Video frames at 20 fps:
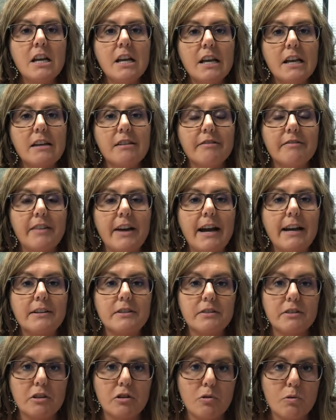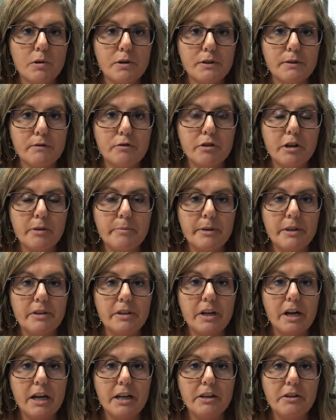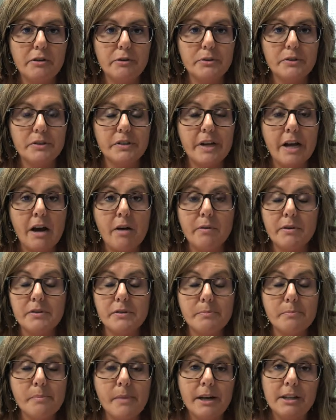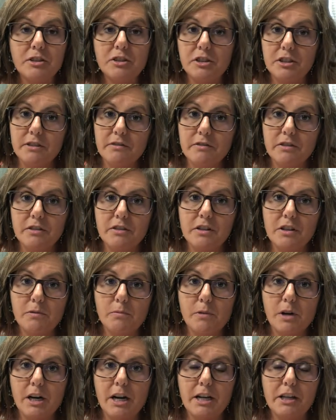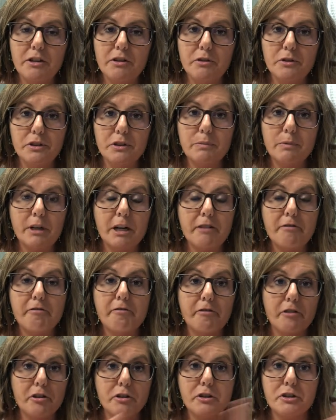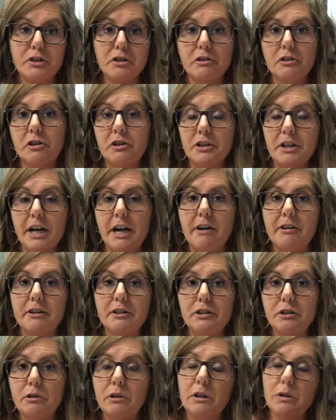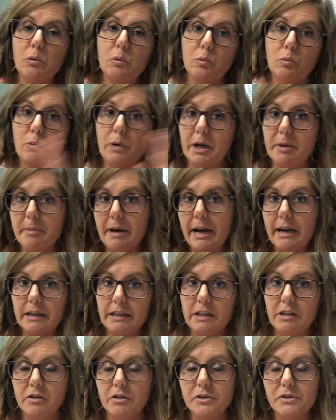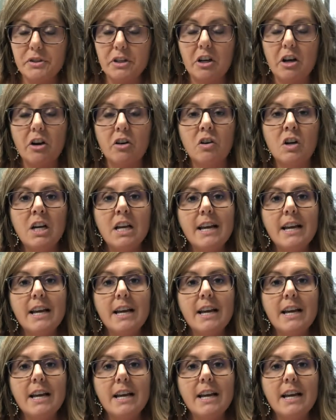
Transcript: In fact, the course of treatment that I use now is much different than what I used when I first learned how to do it way back years ago.